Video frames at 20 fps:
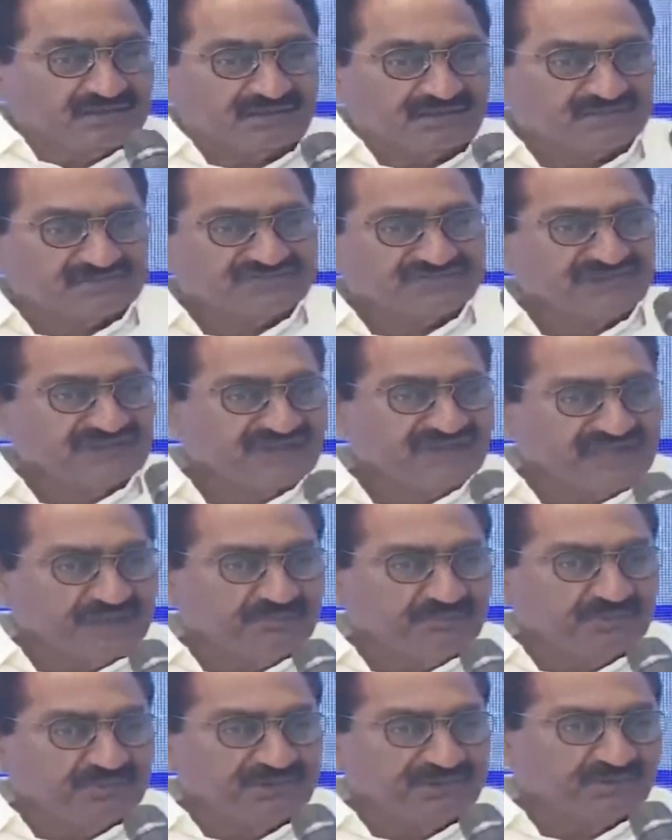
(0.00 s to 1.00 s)
was very
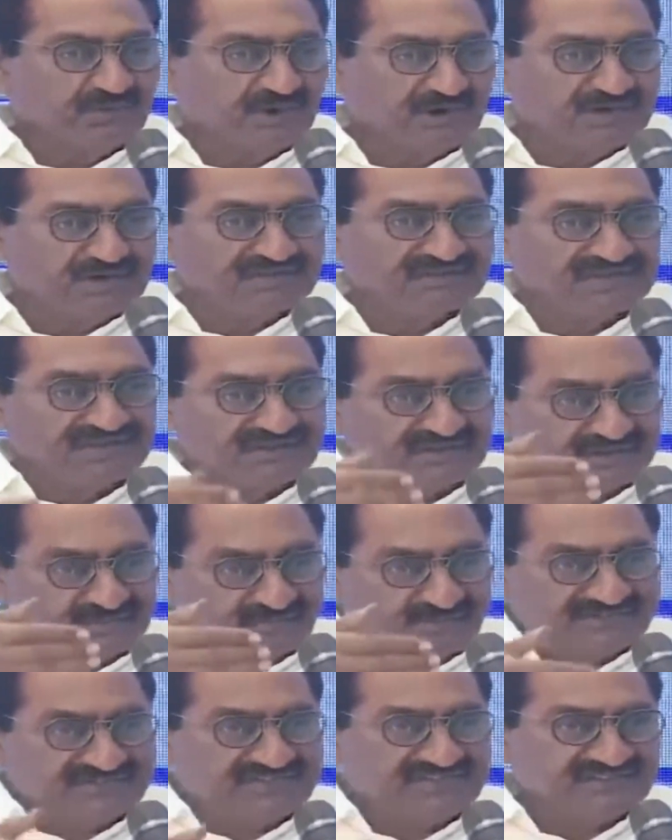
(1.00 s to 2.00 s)
happy. By morning that
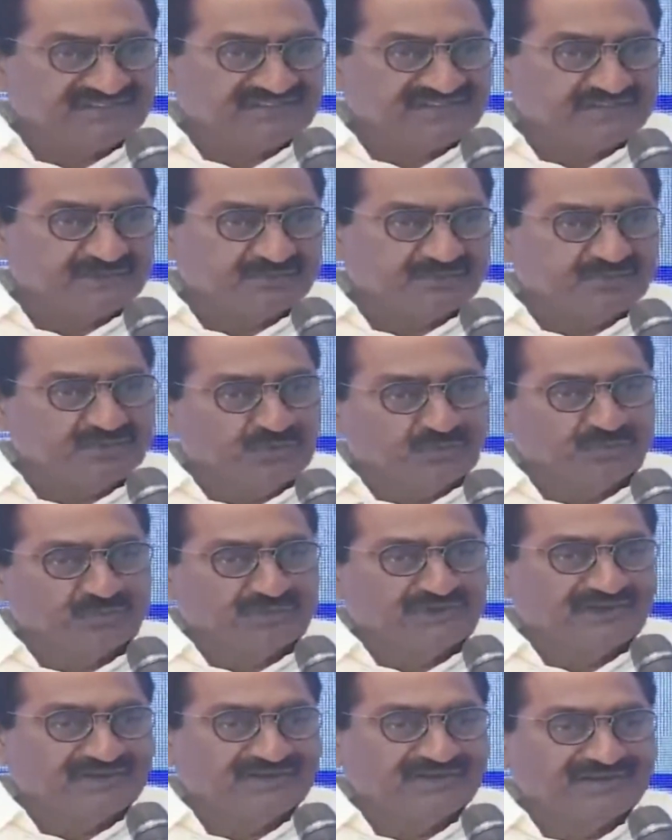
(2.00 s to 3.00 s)
message came. You
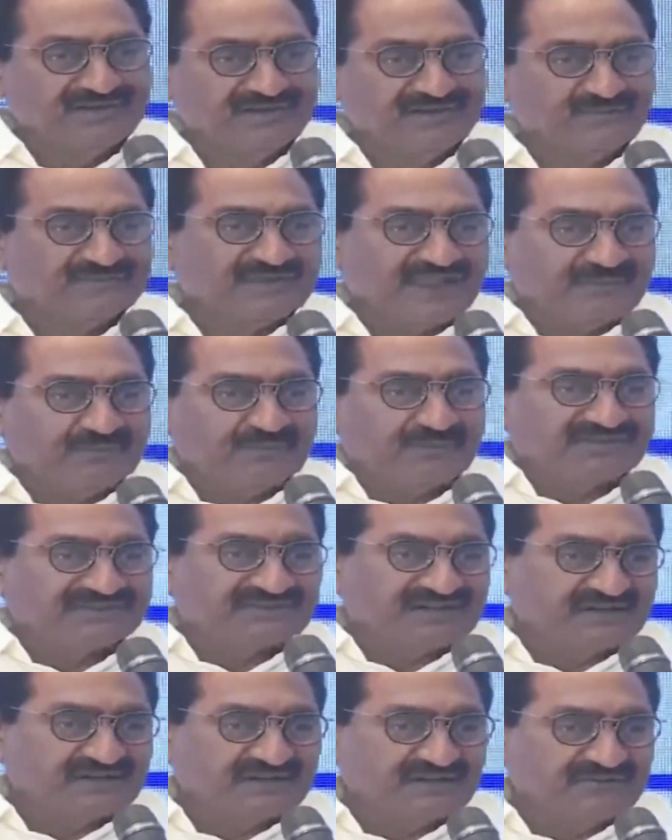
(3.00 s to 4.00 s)
put it
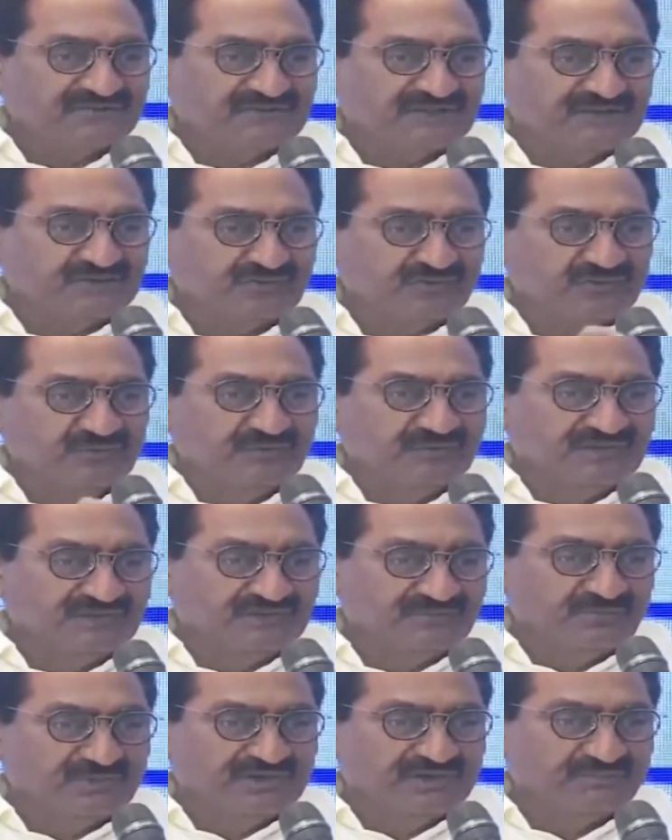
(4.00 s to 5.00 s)
10% of that will
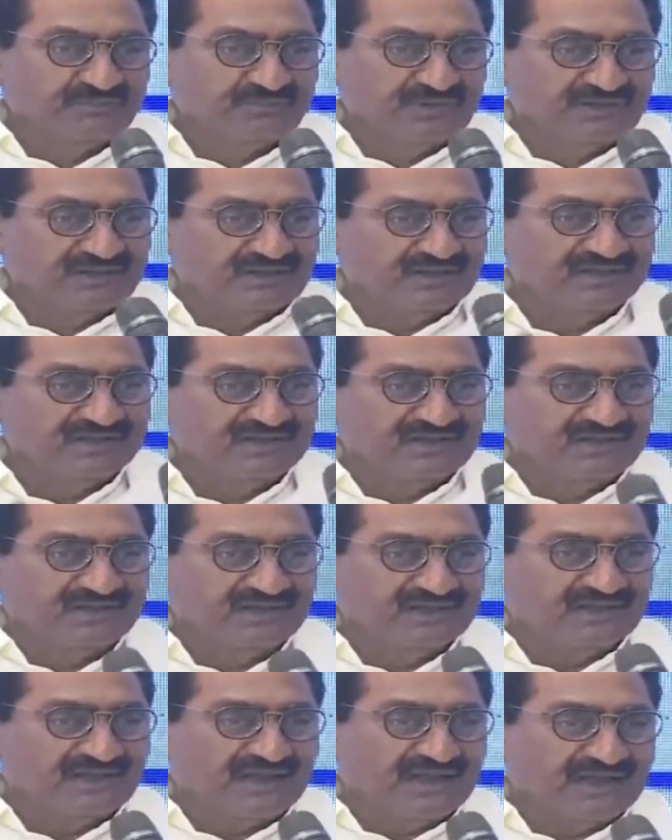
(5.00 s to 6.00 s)

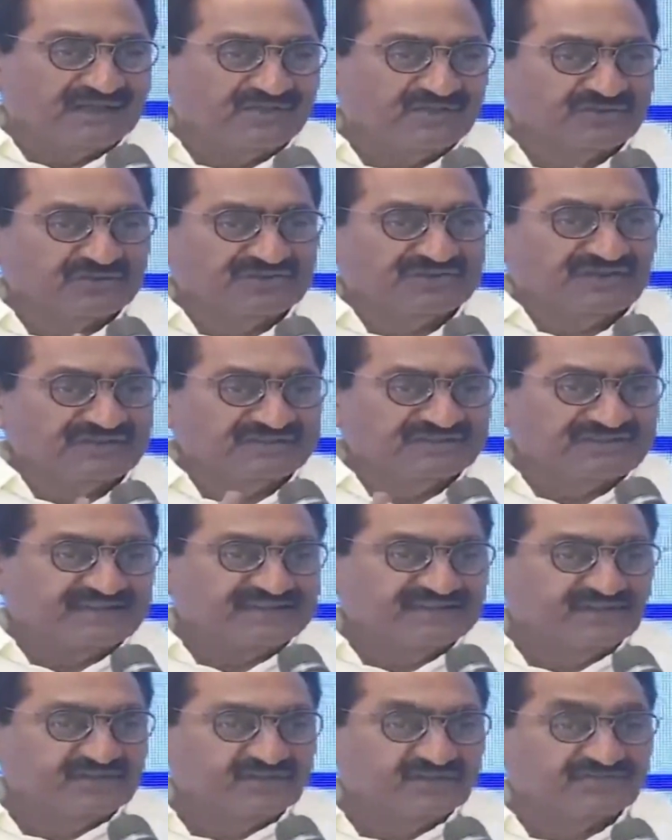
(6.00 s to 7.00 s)
add together and
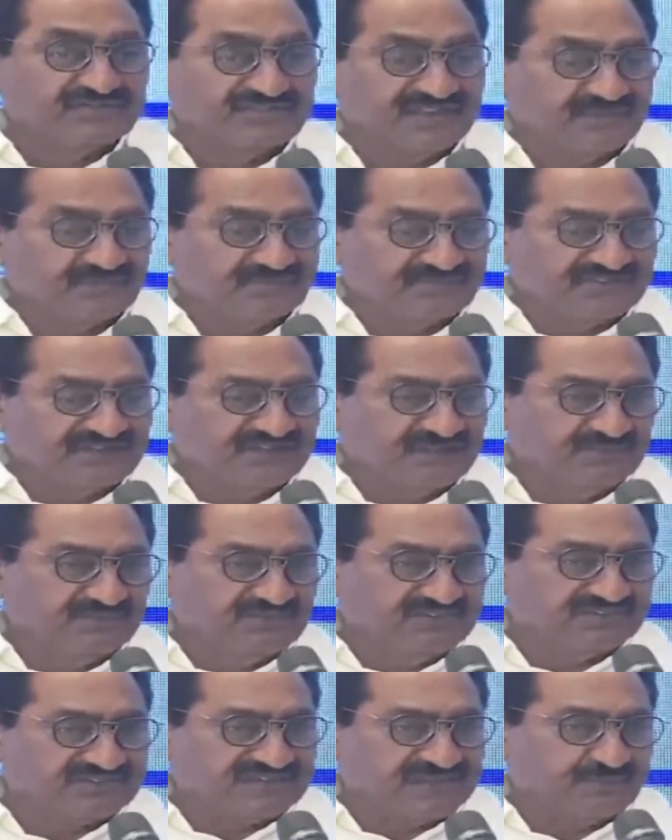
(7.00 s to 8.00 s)
send it to your same scheme.
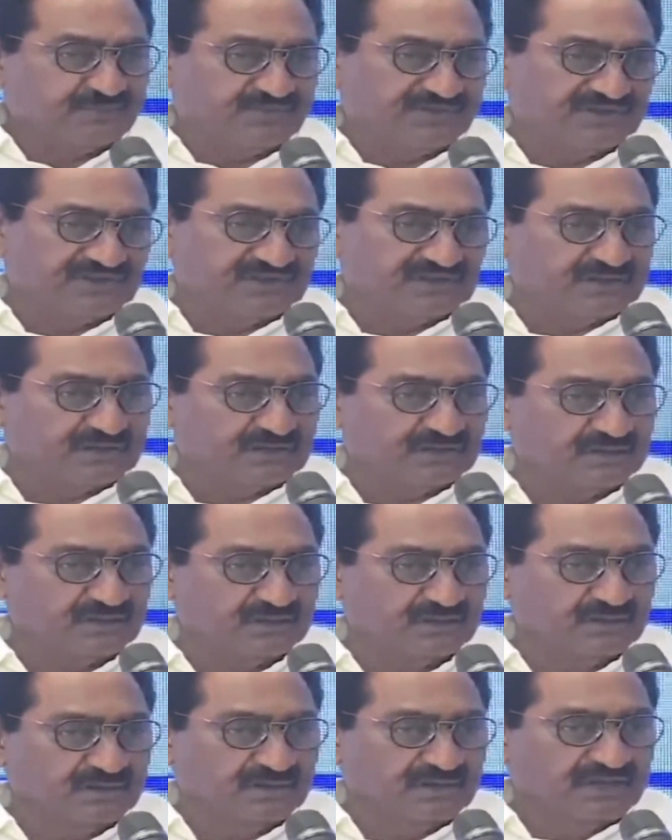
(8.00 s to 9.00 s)
This happened here.
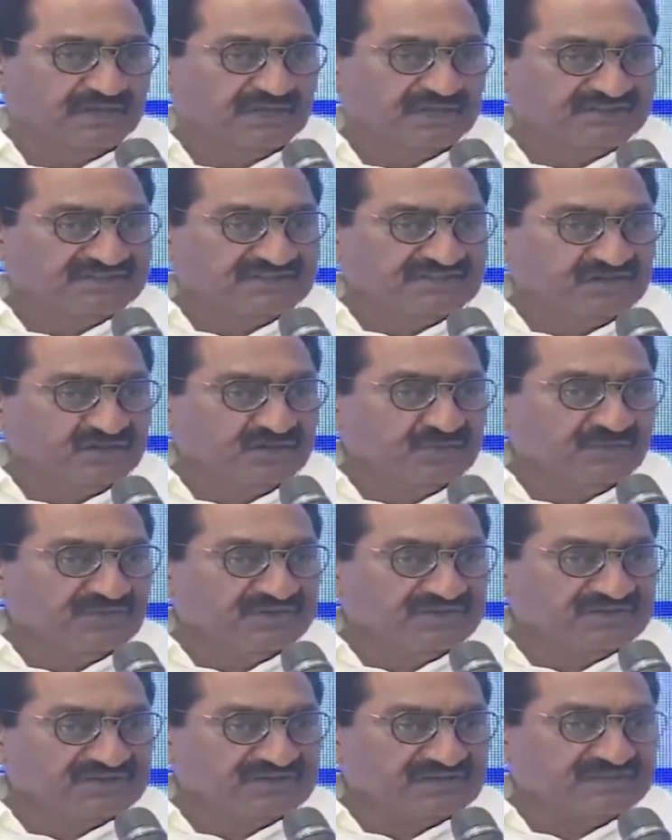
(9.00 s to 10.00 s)
If the
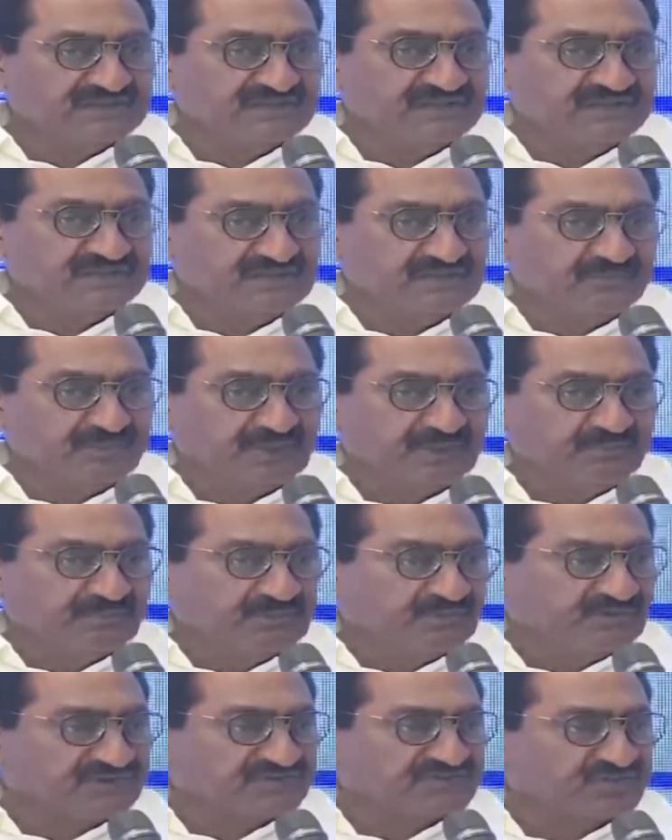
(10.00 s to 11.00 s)
government, the
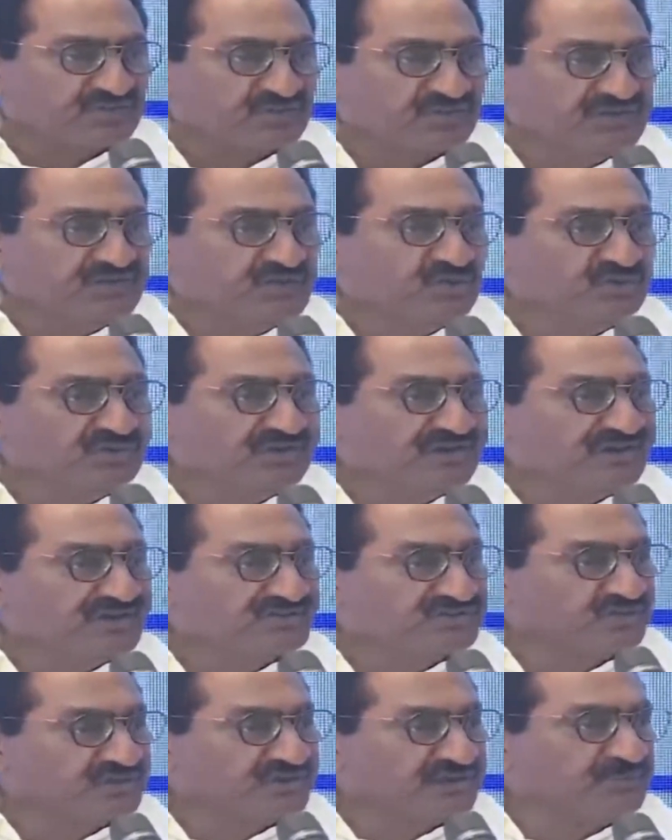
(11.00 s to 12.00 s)
people were so lured and
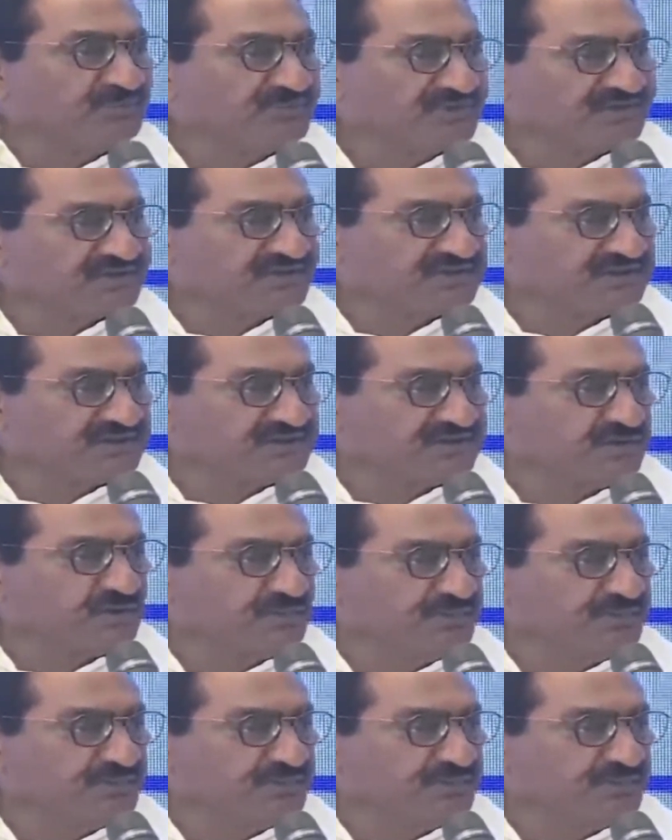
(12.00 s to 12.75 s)
so tempted that